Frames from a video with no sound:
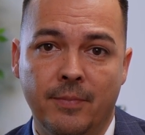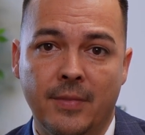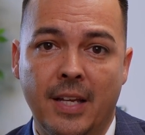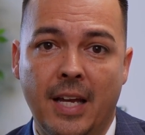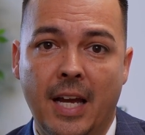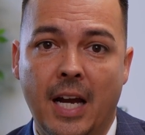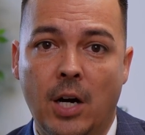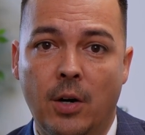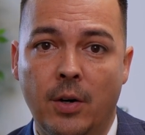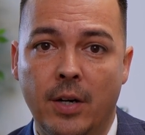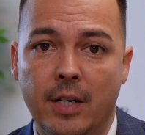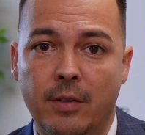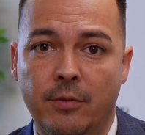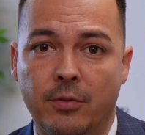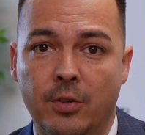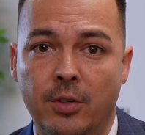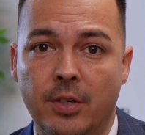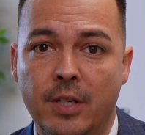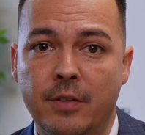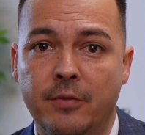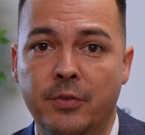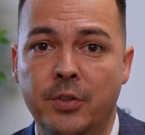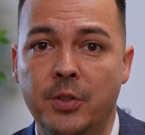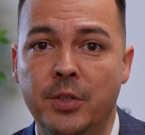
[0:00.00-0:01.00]
However,
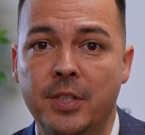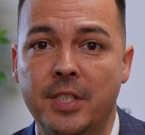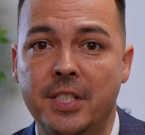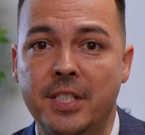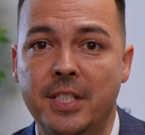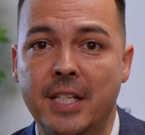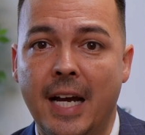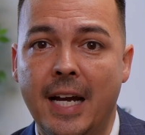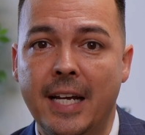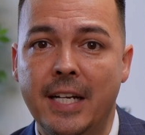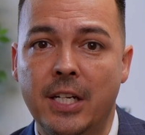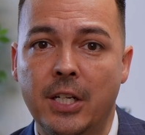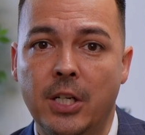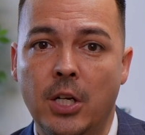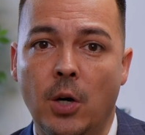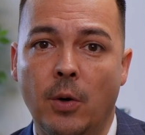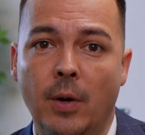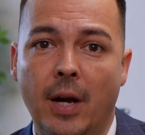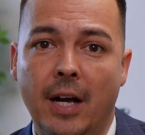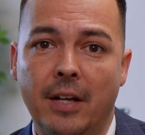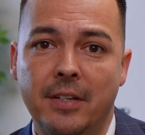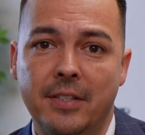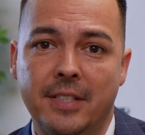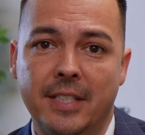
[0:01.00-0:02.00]
if you decide to go
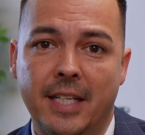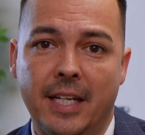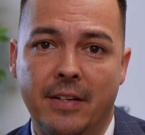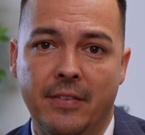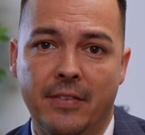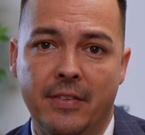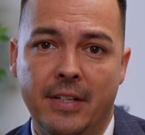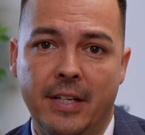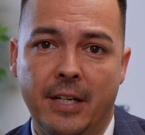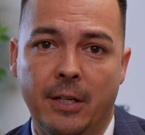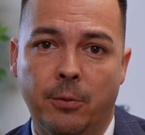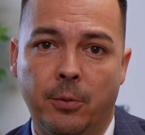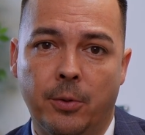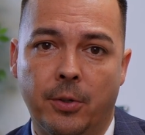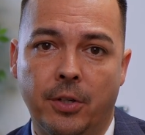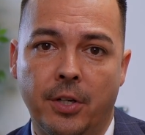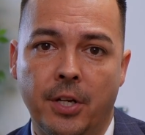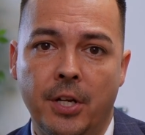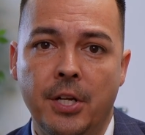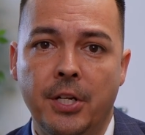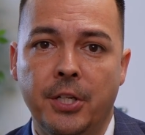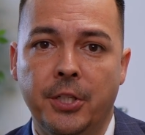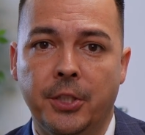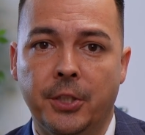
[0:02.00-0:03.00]
outside of the network,
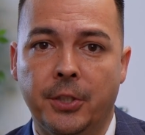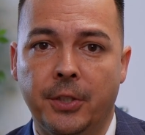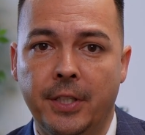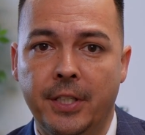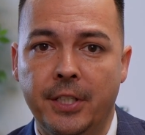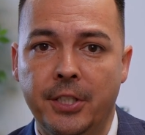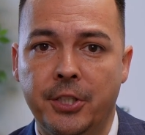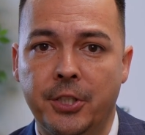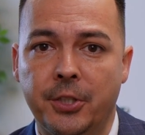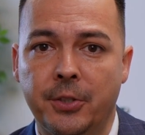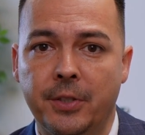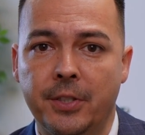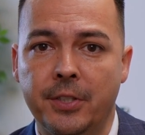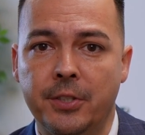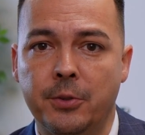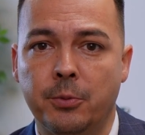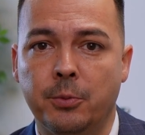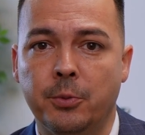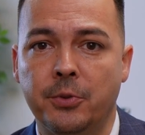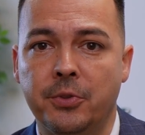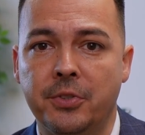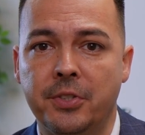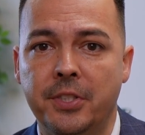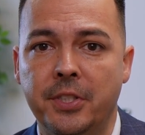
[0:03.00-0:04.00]
your insurance
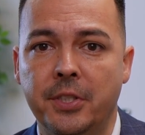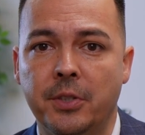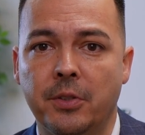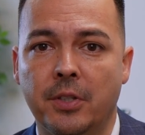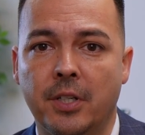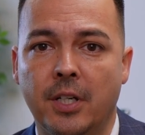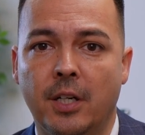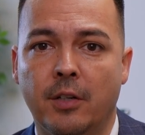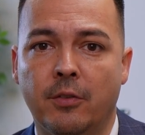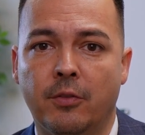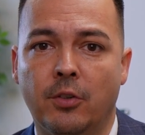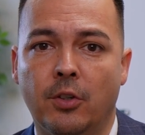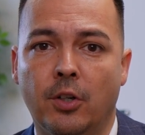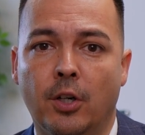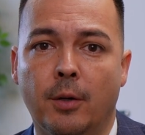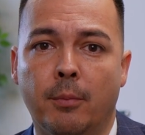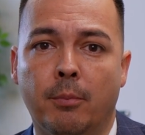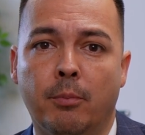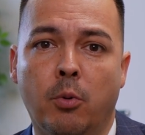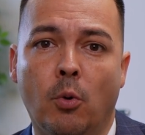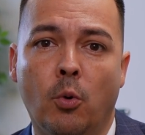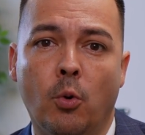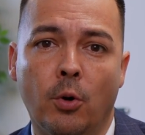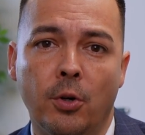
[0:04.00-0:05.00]
will still cover a
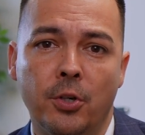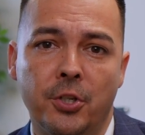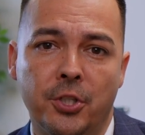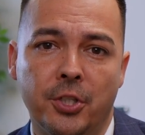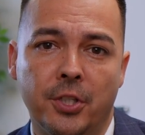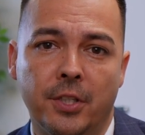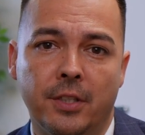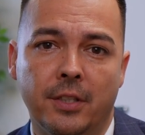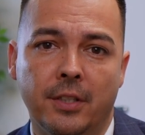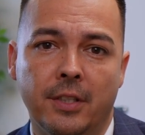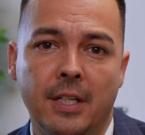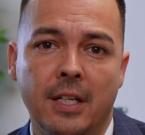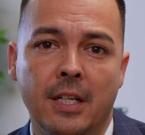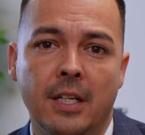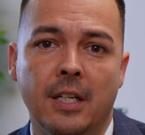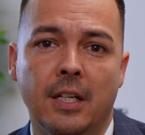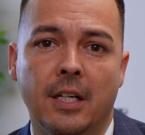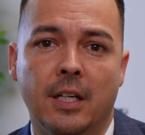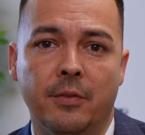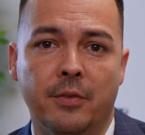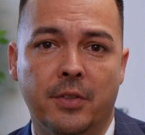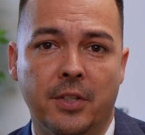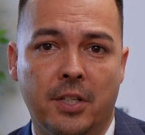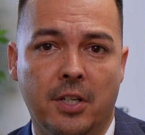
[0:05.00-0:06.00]
portion
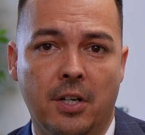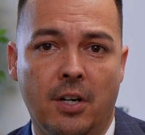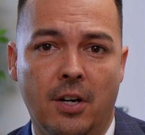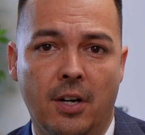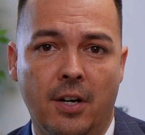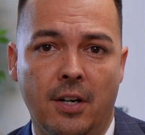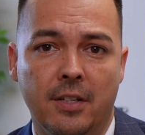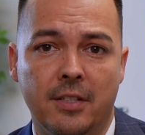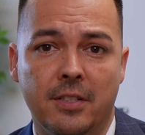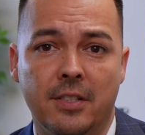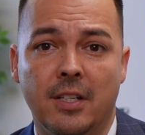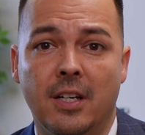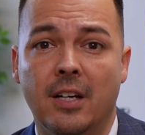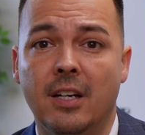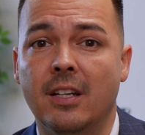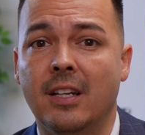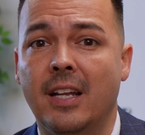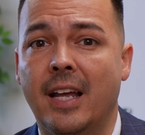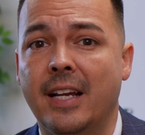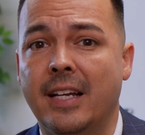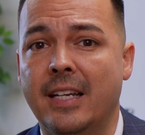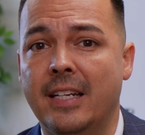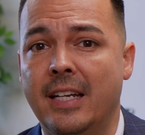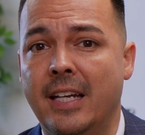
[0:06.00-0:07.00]
of the cost,
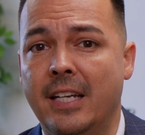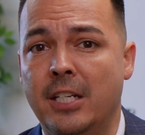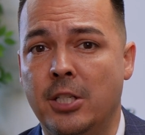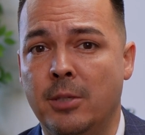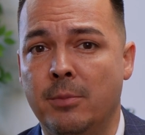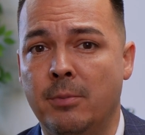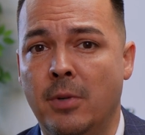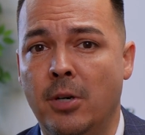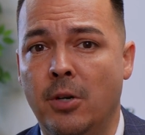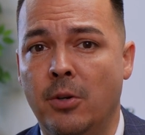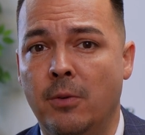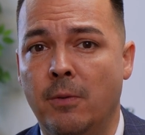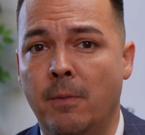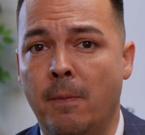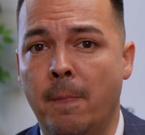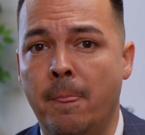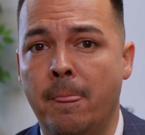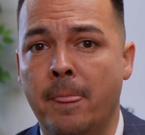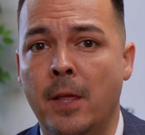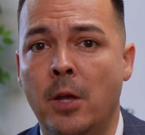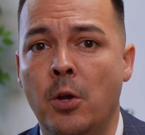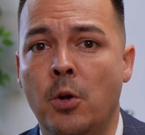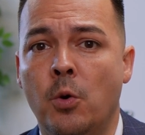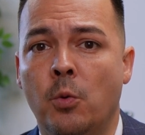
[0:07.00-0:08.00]
unlike an HMO,
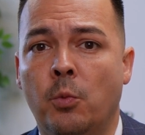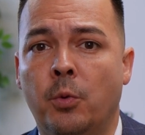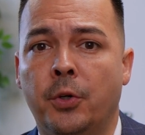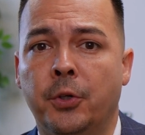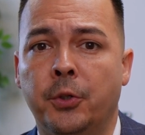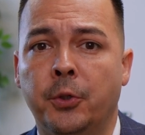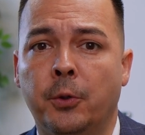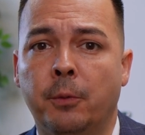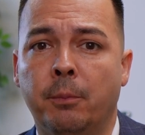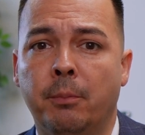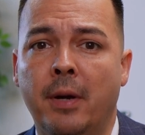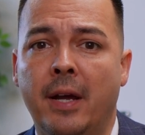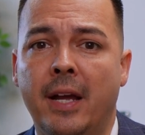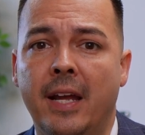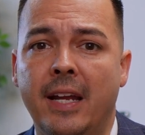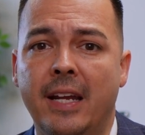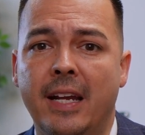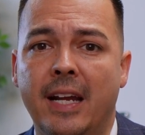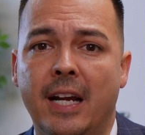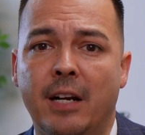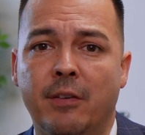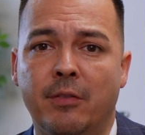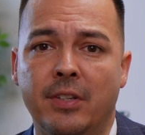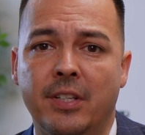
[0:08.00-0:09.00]
where you'll
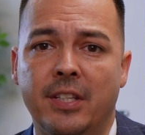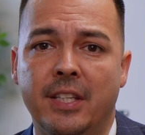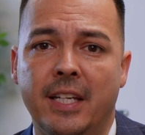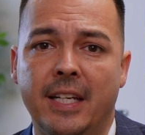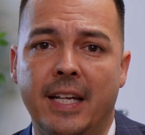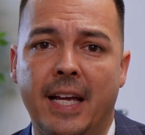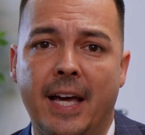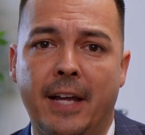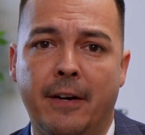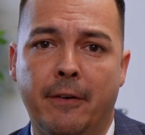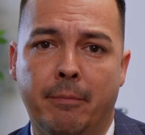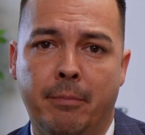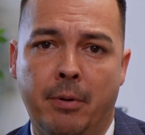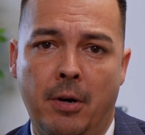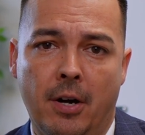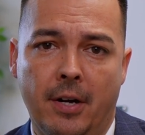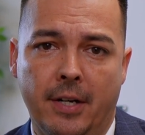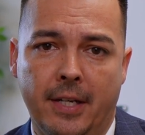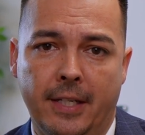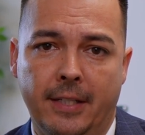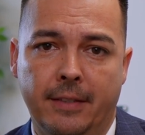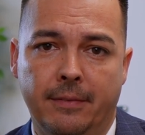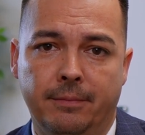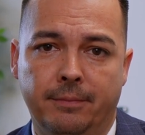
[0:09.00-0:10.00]
pay everything out of
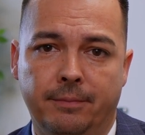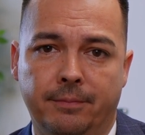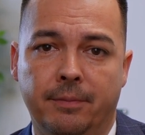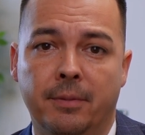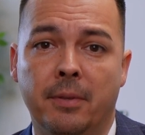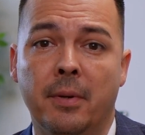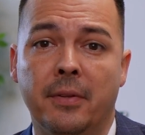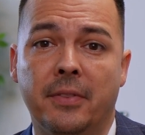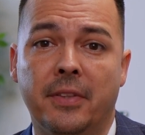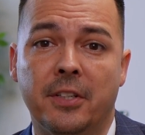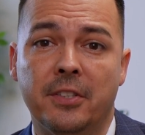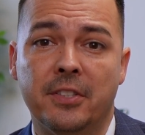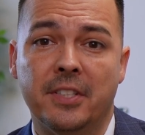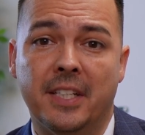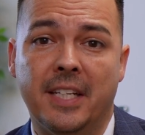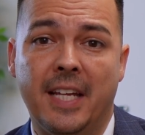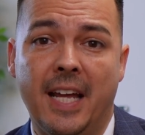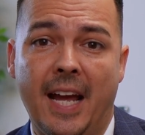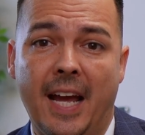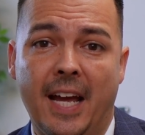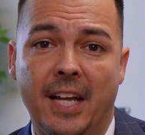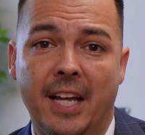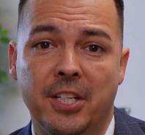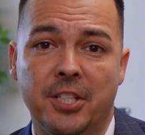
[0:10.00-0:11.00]
pocket. But there's a
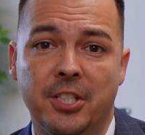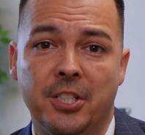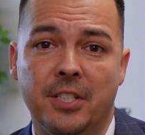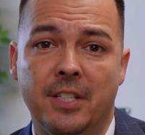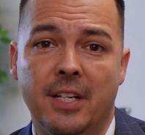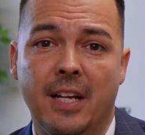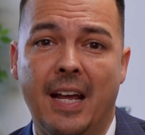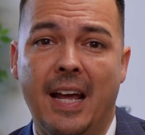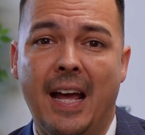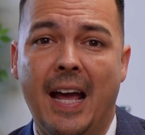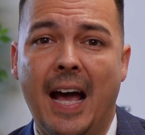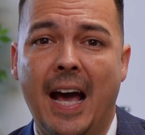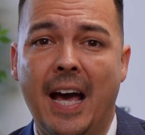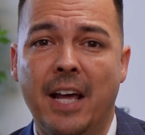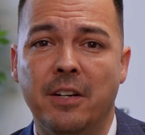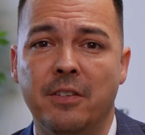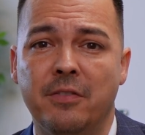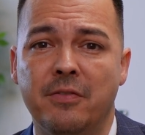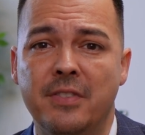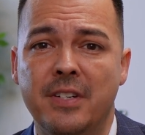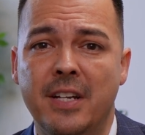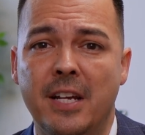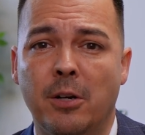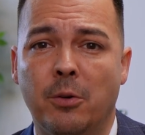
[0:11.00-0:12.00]
catch.
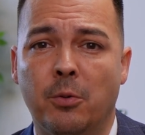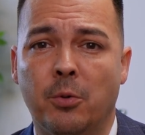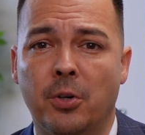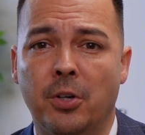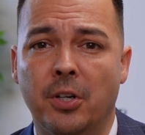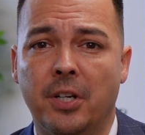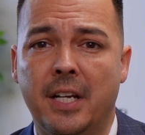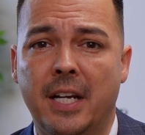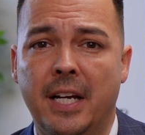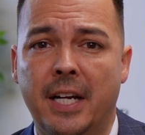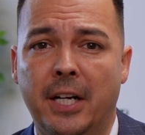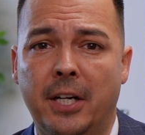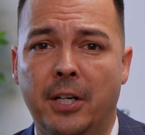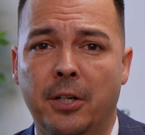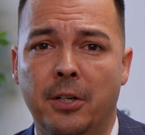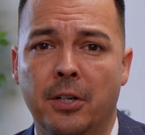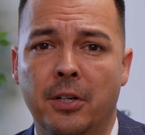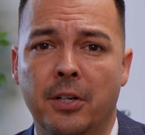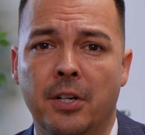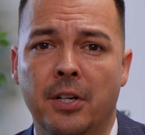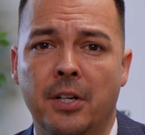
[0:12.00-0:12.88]
Out-of-network care